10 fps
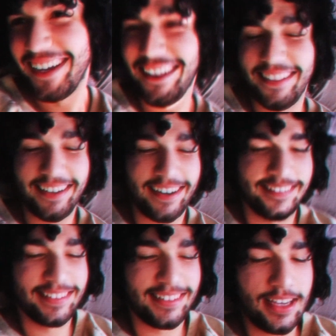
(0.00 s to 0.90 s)
and then I
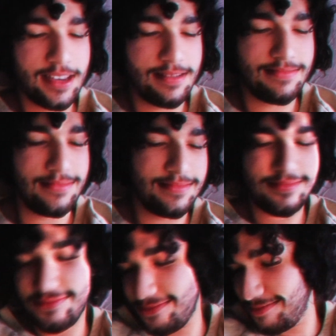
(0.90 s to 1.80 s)
was like,
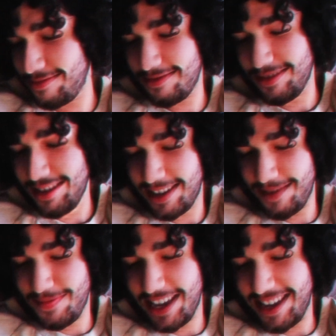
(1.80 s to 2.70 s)
ooh, look
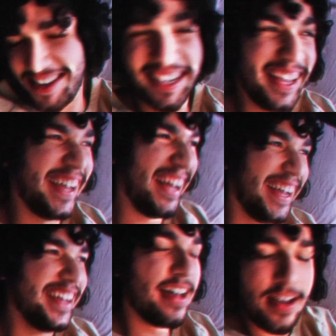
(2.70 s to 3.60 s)
at me.
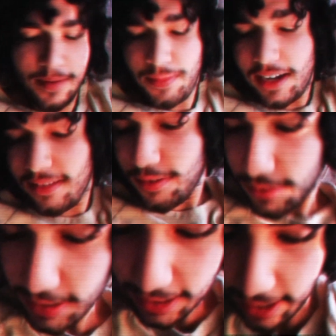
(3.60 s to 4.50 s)
But I didn't
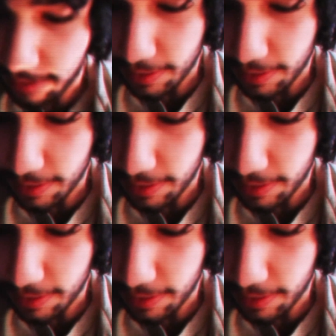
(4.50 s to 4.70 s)
really get out of